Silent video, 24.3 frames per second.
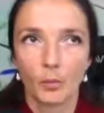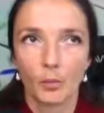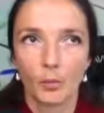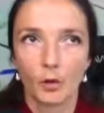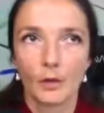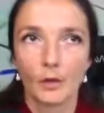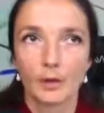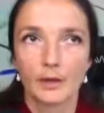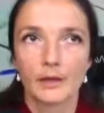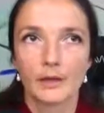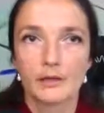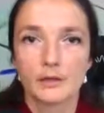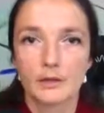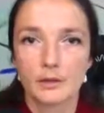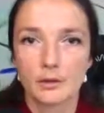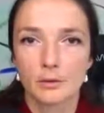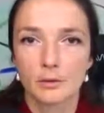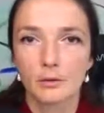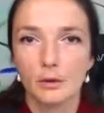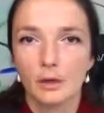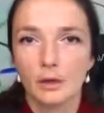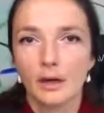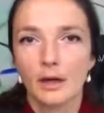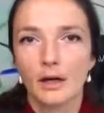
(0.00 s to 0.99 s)
going
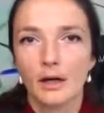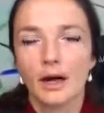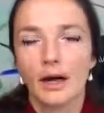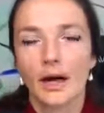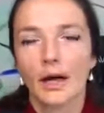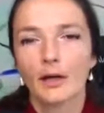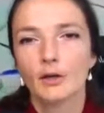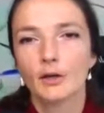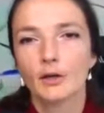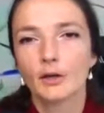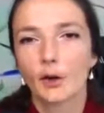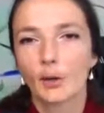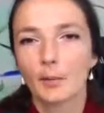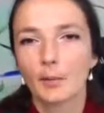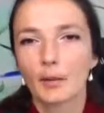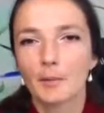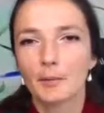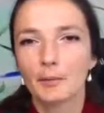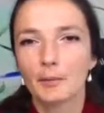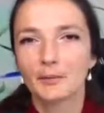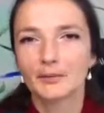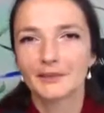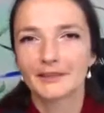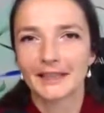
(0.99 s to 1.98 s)
to, and you know,
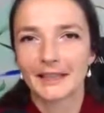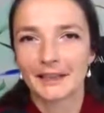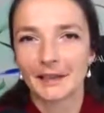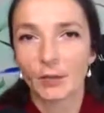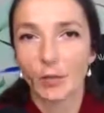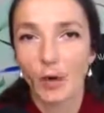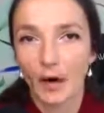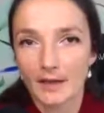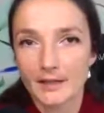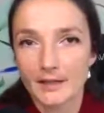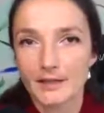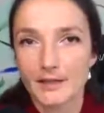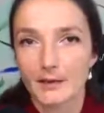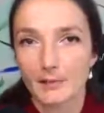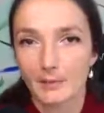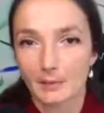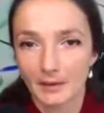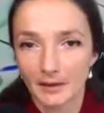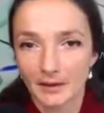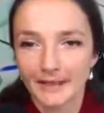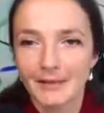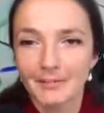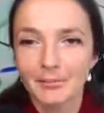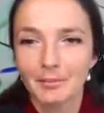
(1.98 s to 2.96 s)
people say
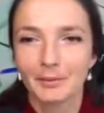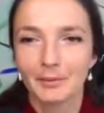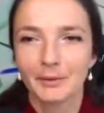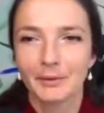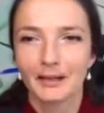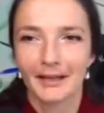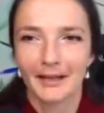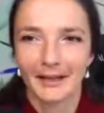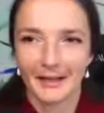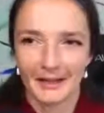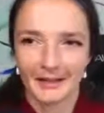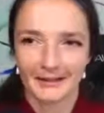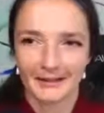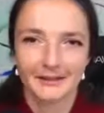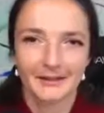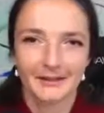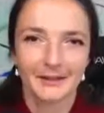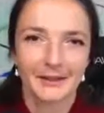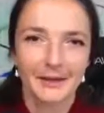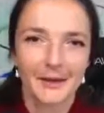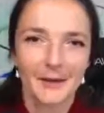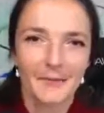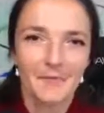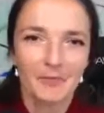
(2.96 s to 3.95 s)
quantum leap, and
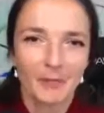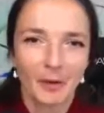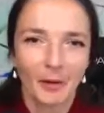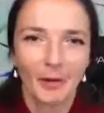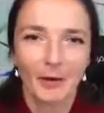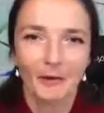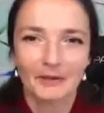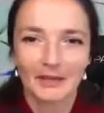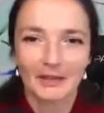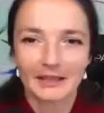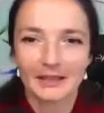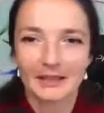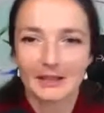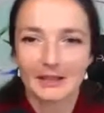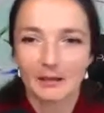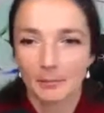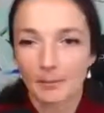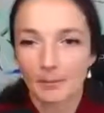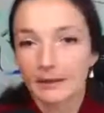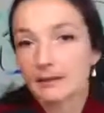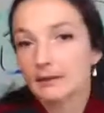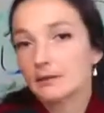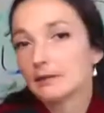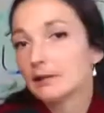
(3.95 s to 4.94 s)
often it,
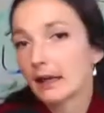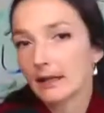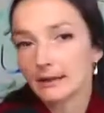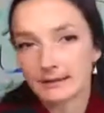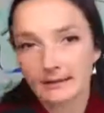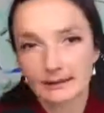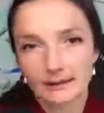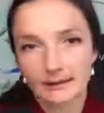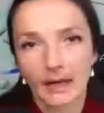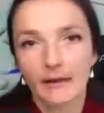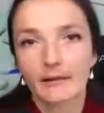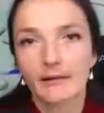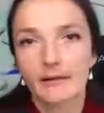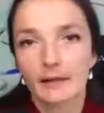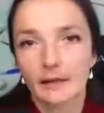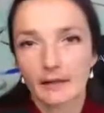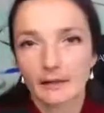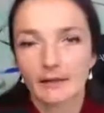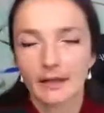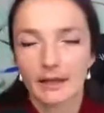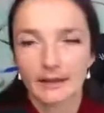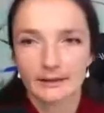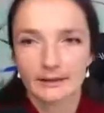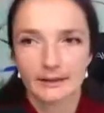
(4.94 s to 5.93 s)
but that's, I
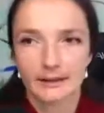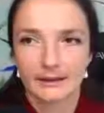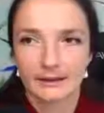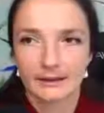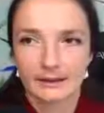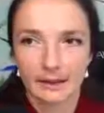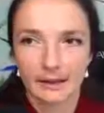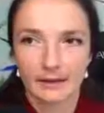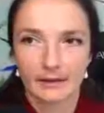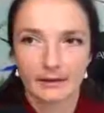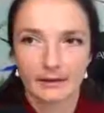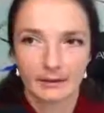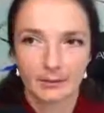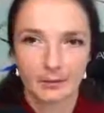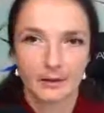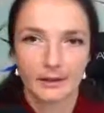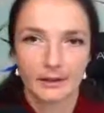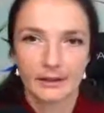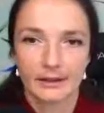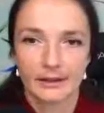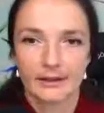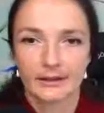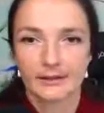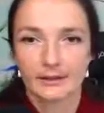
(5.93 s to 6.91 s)
think that's exactly what
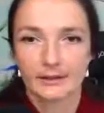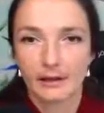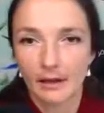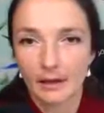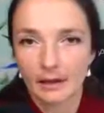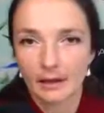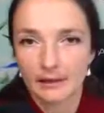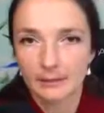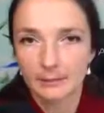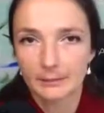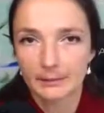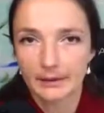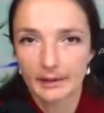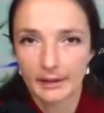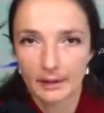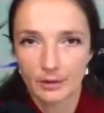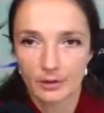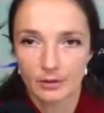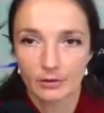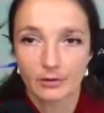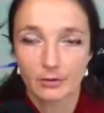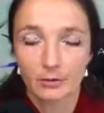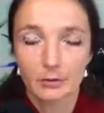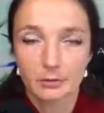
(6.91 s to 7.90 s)
it is the
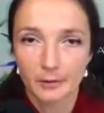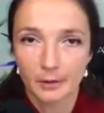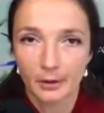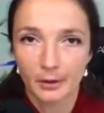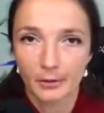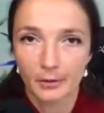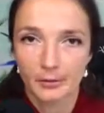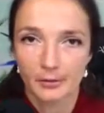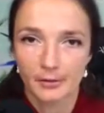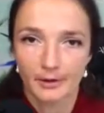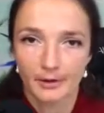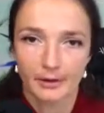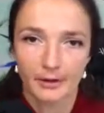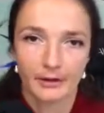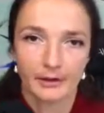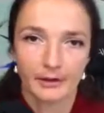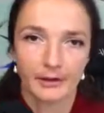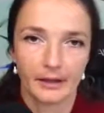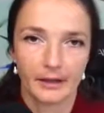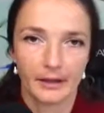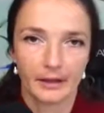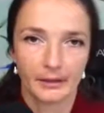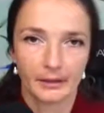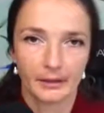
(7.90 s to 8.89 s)
exponential growth
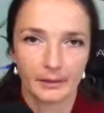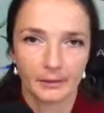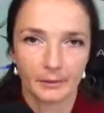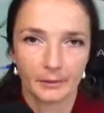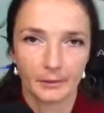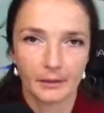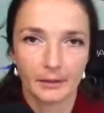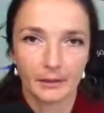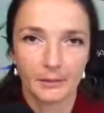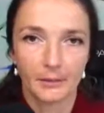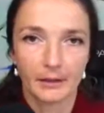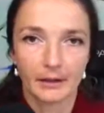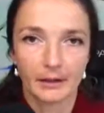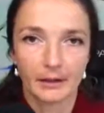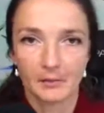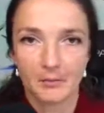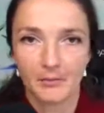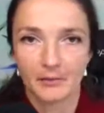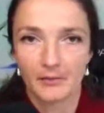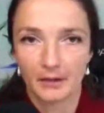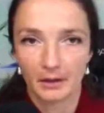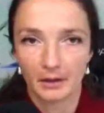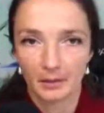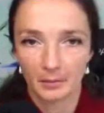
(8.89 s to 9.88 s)
that will become
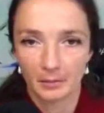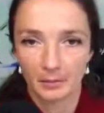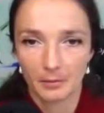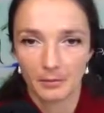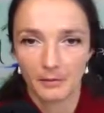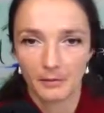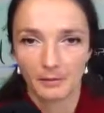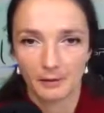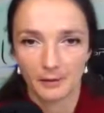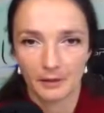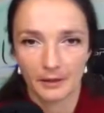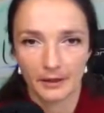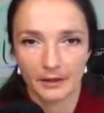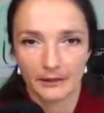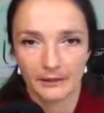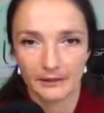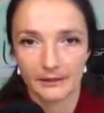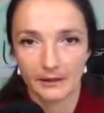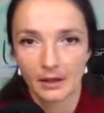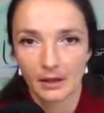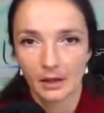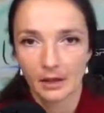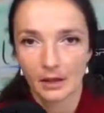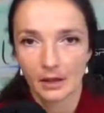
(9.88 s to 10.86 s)
available for
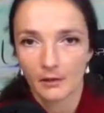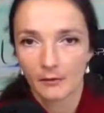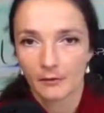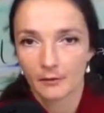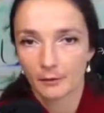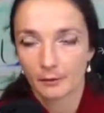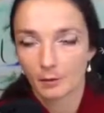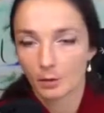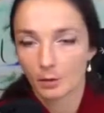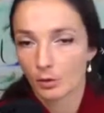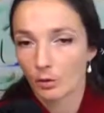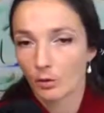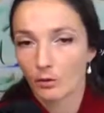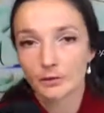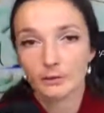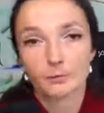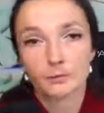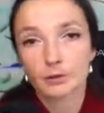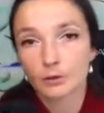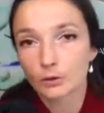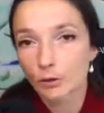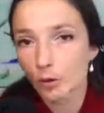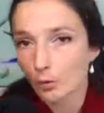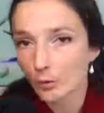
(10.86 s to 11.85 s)
us for,
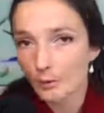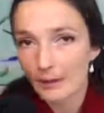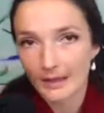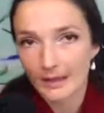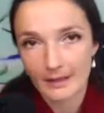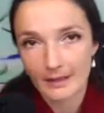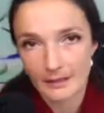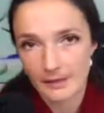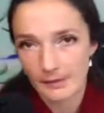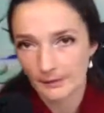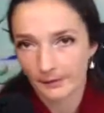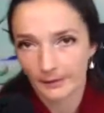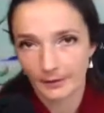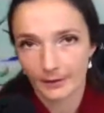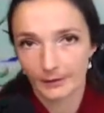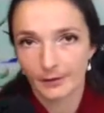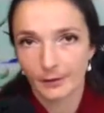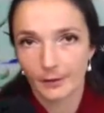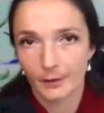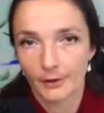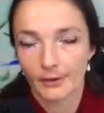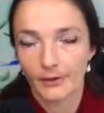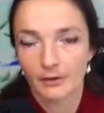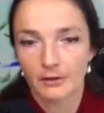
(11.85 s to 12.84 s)
on so many different
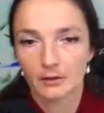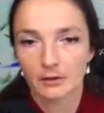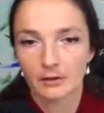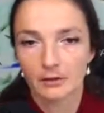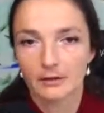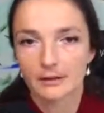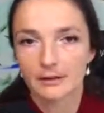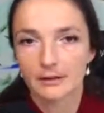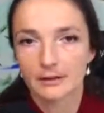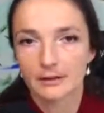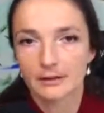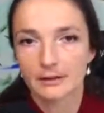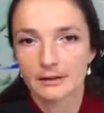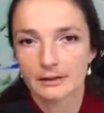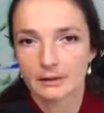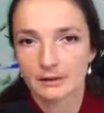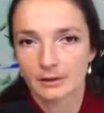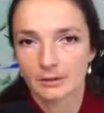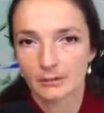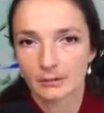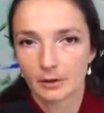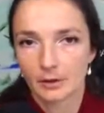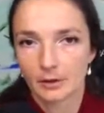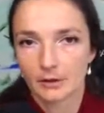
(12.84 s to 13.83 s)
verticals
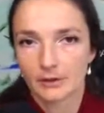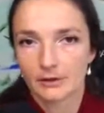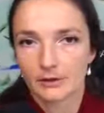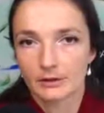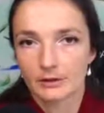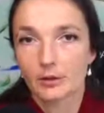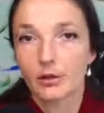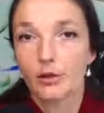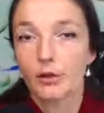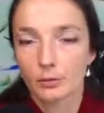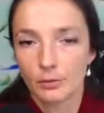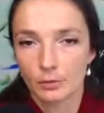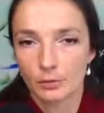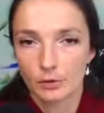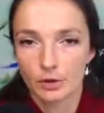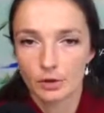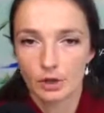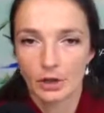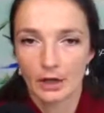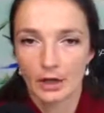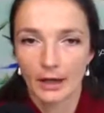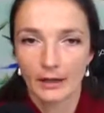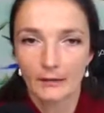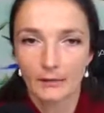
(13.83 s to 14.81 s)
is is
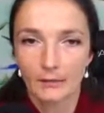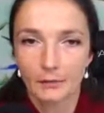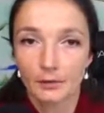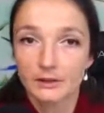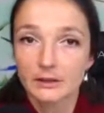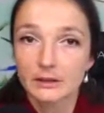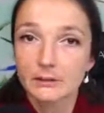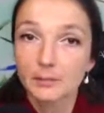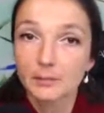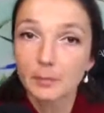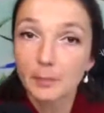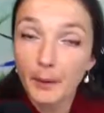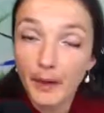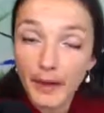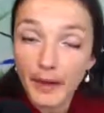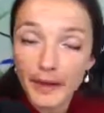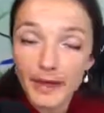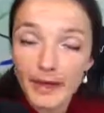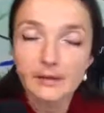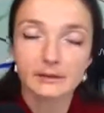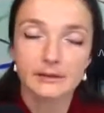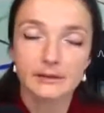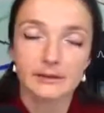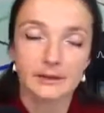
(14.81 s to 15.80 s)
huge. And for mm-hmm.
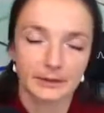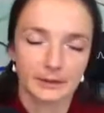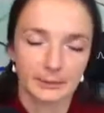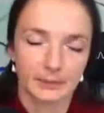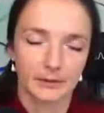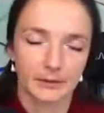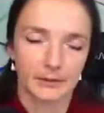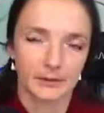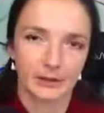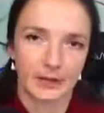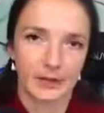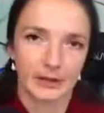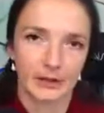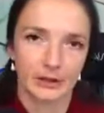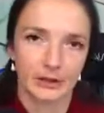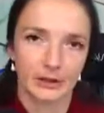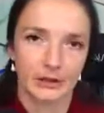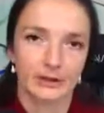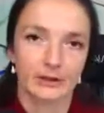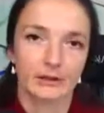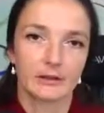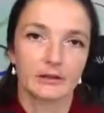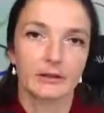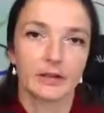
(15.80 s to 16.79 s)
space
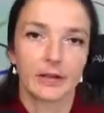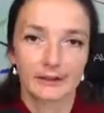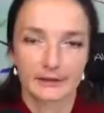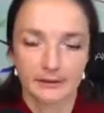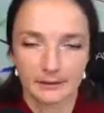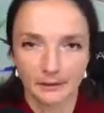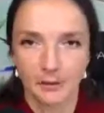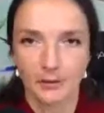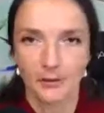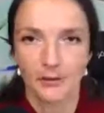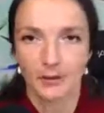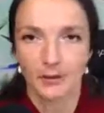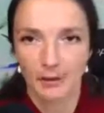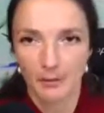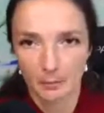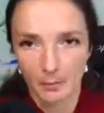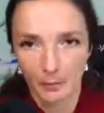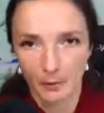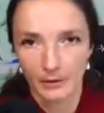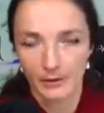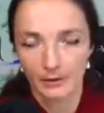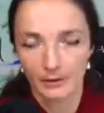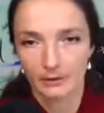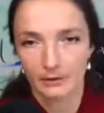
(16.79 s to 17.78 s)
exploration, that's very
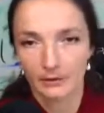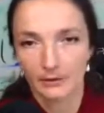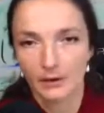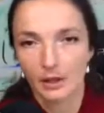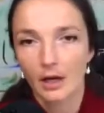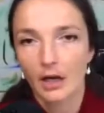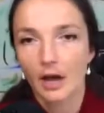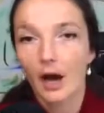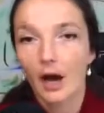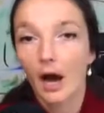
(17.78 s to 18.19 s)
important.